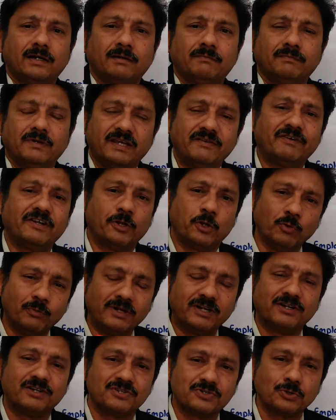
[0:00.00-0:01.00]
Even
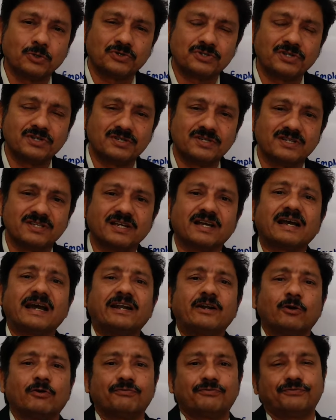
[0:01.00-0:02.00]
human resources is a
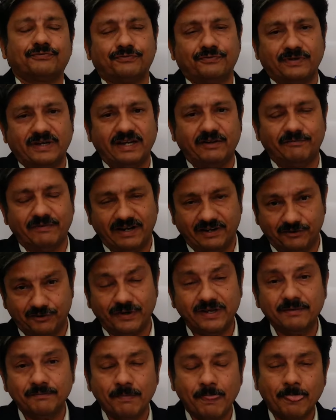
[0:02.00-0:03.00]
kind of
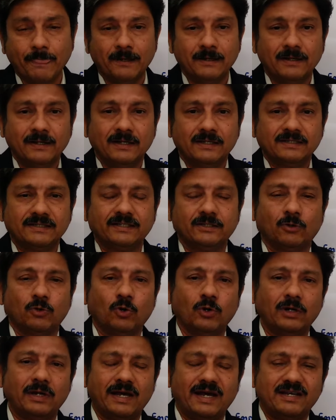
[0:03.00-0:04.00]
inventory. See, the
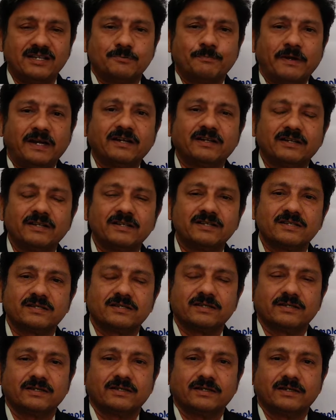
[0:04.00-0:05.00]
whole aspect
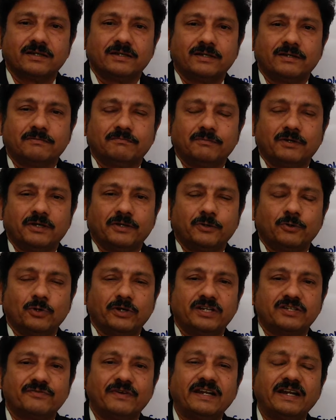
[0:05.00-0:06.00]
is,
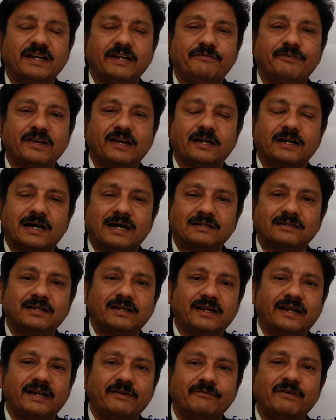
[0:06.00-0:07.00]
it's very difficult.
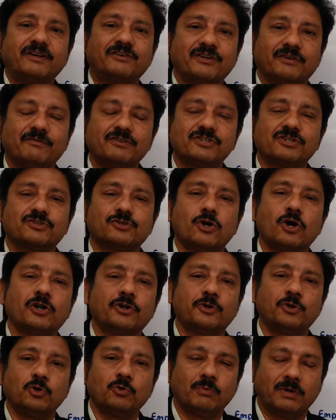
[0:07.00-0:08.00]
Other inventory, which is
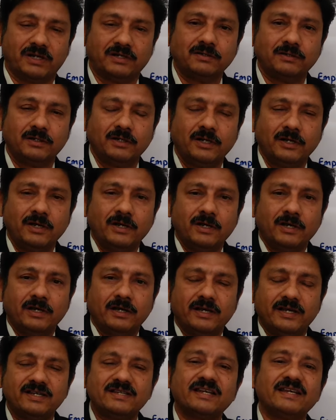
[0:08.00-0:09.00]
non-human,
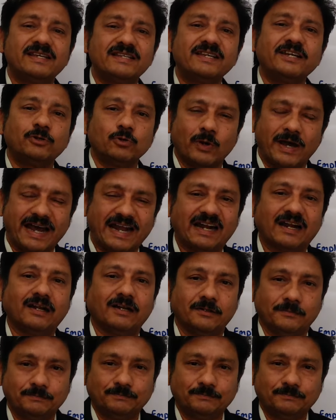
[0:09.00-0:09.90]
is easy to handle.